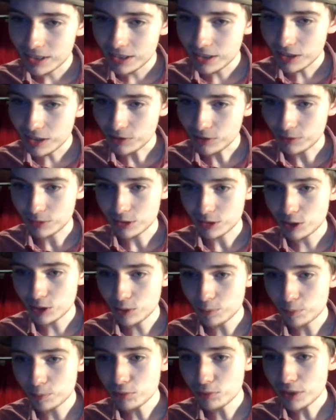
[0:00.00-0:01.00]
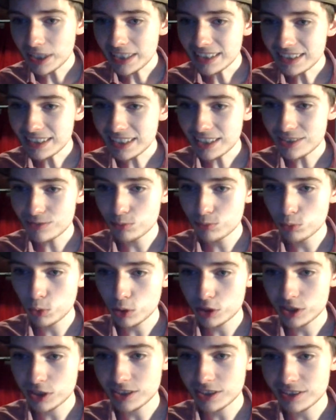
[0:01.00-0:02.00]
Oh, your brain needs
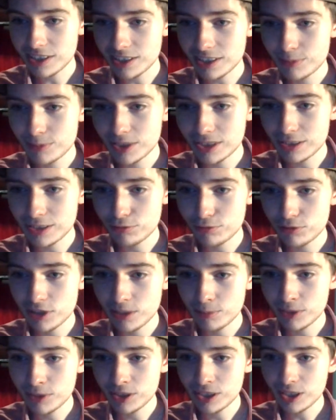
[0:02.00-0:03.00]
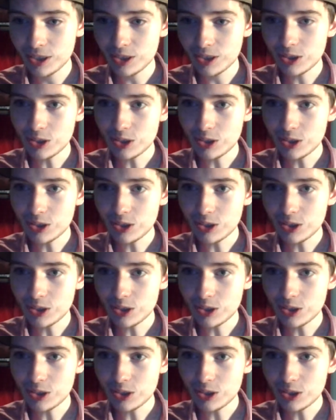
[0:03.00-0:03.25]
washing, says Mr. Freeman.